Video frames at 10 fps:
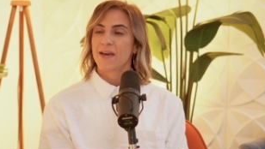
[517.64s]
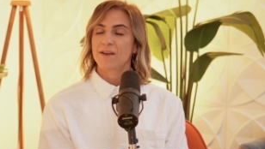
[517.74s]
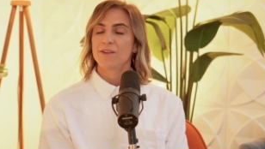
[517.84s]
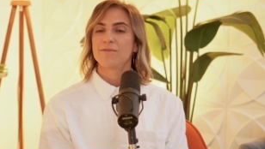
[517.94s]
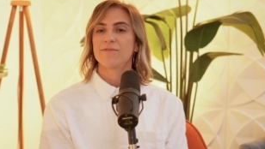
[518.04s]
How
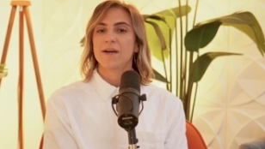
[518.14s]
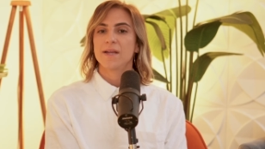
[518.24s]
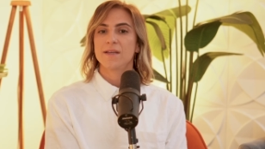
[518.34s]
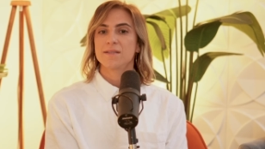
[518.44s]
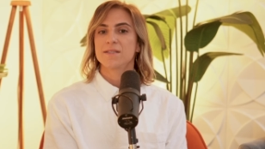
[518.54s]
do you
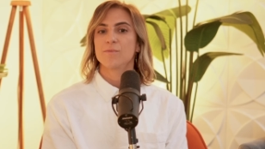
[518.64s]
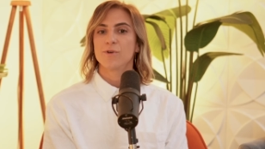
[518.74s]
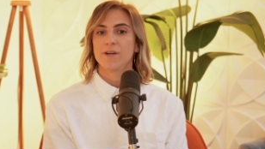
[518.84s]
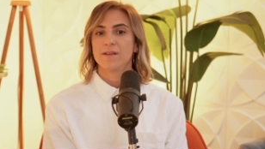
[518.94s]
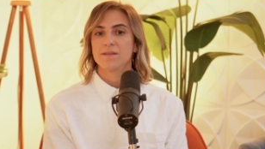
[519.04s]
find
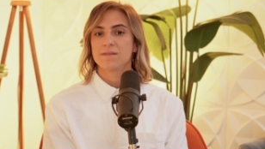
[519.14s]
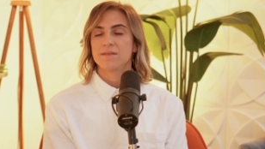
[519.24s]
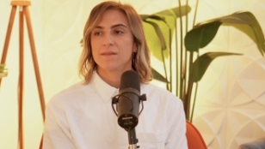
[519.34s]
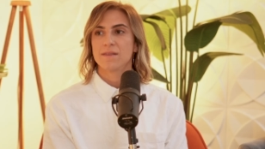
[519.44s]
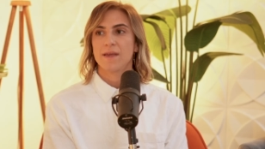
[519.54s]
someone
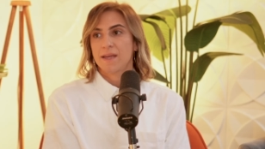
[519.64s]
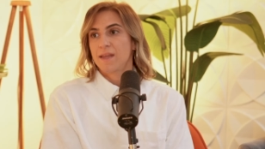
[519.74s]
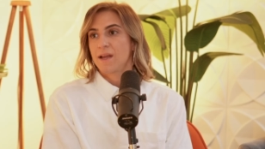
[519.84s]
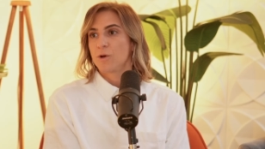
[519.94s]
that can